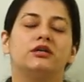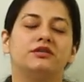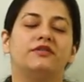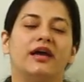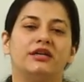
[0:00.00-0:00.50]

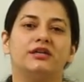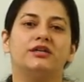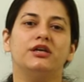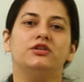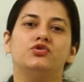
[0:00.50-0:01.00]
divided
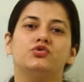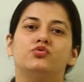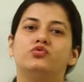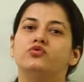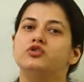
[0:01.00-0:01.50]

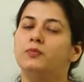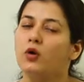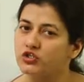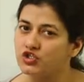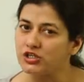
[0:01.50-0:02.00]
into
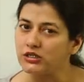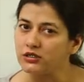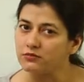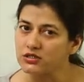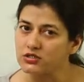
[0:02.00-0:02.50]

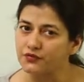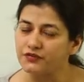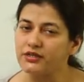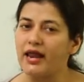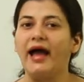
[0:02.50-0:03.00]
spongy
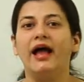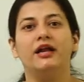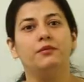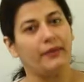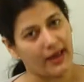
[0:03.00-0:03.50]
mesophyll
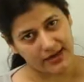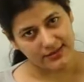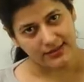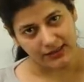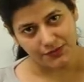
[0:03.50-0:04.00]
and
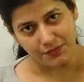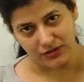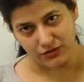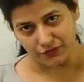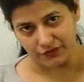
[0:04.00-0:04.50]
palisade
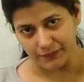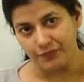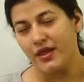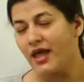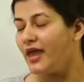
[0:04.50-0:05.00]
mesophyll.
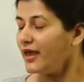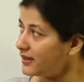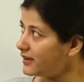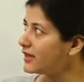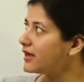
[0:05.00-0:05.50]
In the